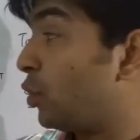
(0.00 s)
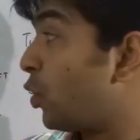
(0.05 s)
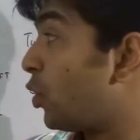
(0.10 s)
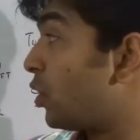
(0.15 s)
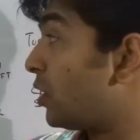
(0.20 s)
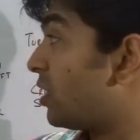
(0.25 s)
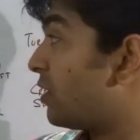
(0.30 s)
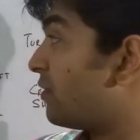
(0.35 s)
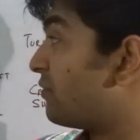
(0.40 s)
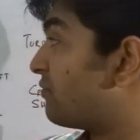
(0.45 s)

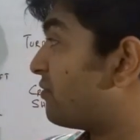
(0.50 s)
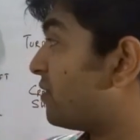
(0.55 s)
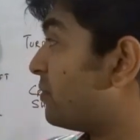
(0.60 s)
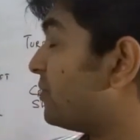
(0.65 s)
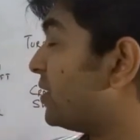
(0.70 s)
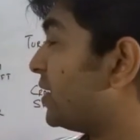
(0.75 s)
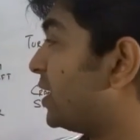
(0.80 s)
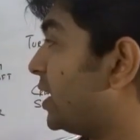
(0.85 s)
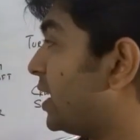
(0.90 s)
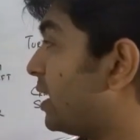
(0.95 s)
load
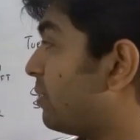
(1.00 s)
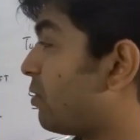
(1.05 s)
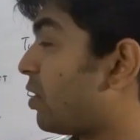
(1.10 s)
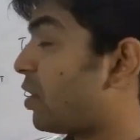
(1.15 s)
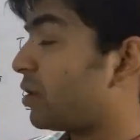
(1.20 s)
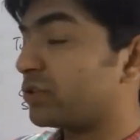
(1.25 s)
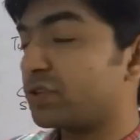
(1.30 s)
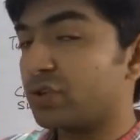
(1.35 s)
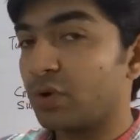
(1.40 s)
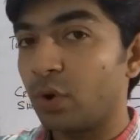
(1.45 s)
from the
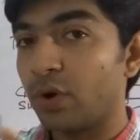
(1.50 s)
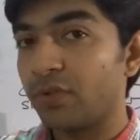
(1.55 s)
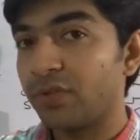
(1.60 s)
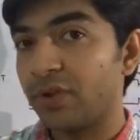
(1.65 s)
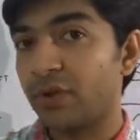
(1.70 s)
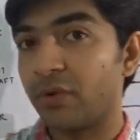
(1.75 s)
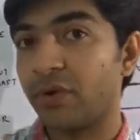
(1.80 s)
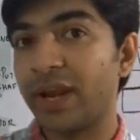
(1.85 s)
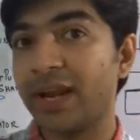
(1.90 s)
gearbox or the